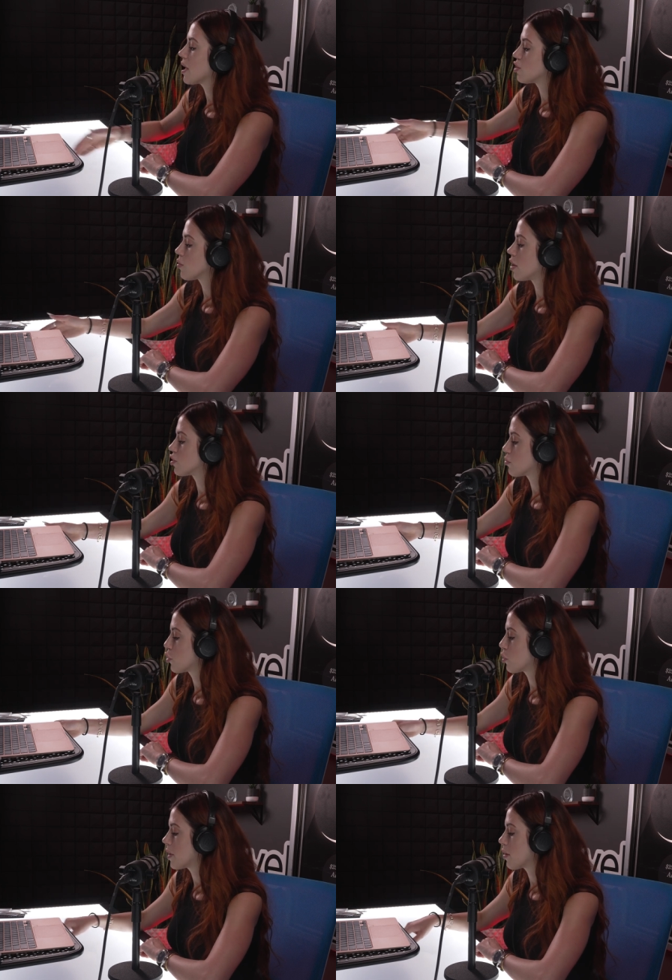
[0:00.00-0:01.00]
into an
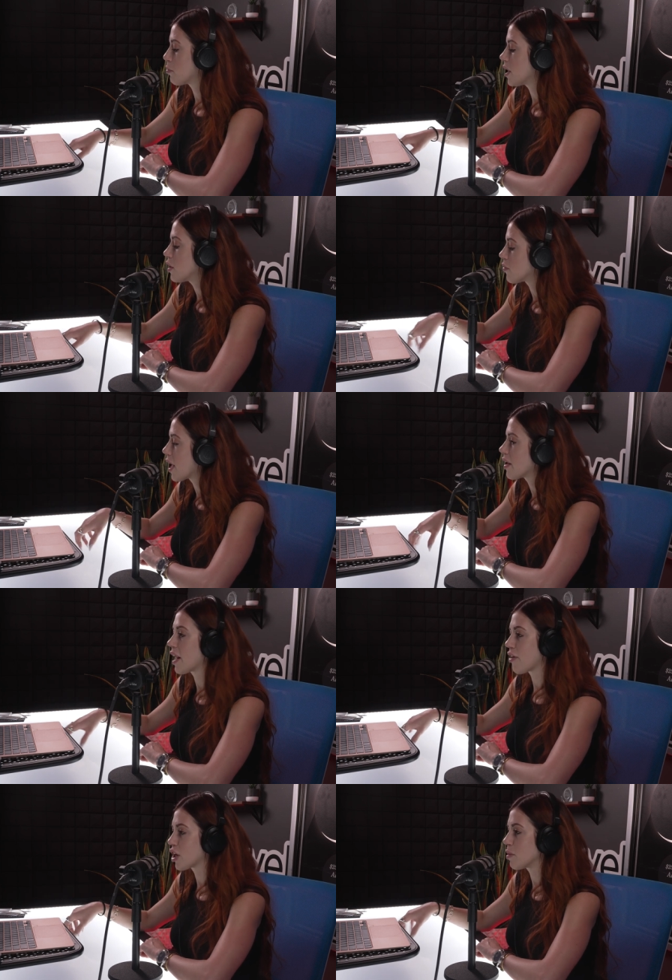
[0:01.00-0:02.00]
entrepreneur, but being around
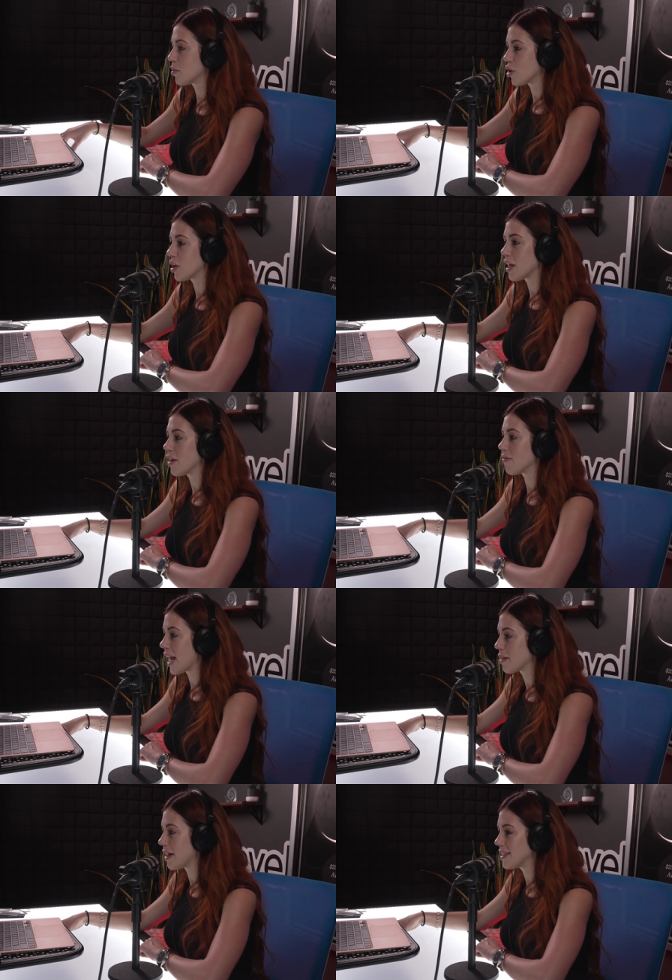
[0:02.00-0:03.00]
another community of
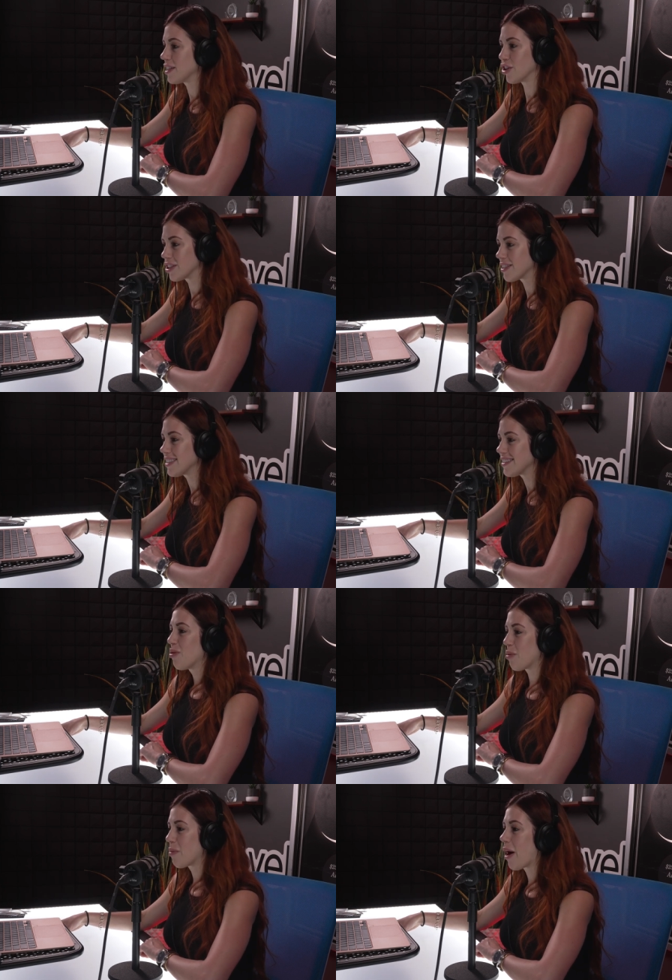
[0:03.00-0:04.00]
like minded nurses
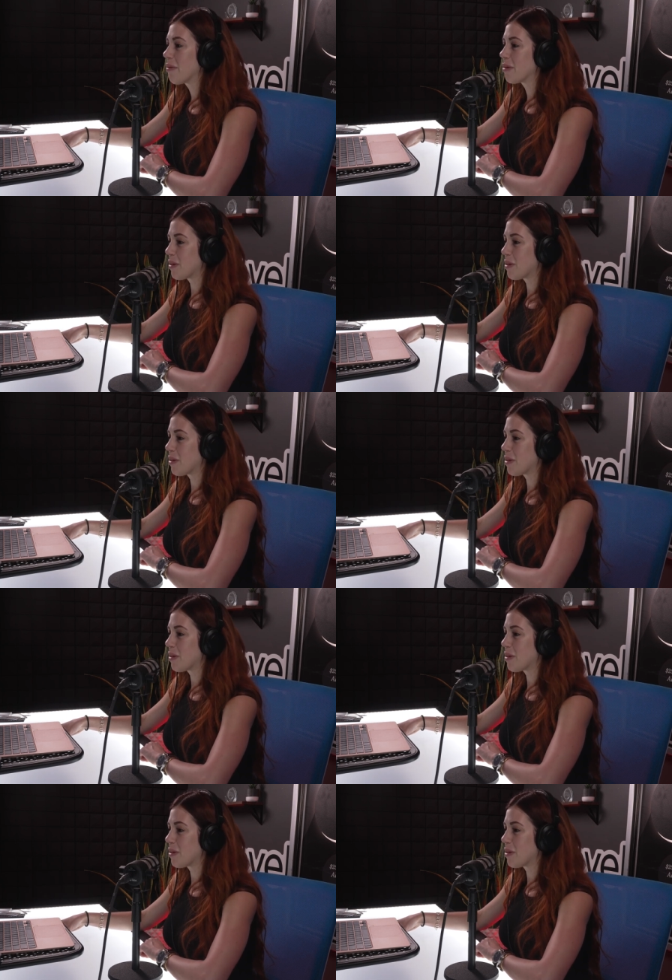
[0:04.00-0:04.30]
would probably be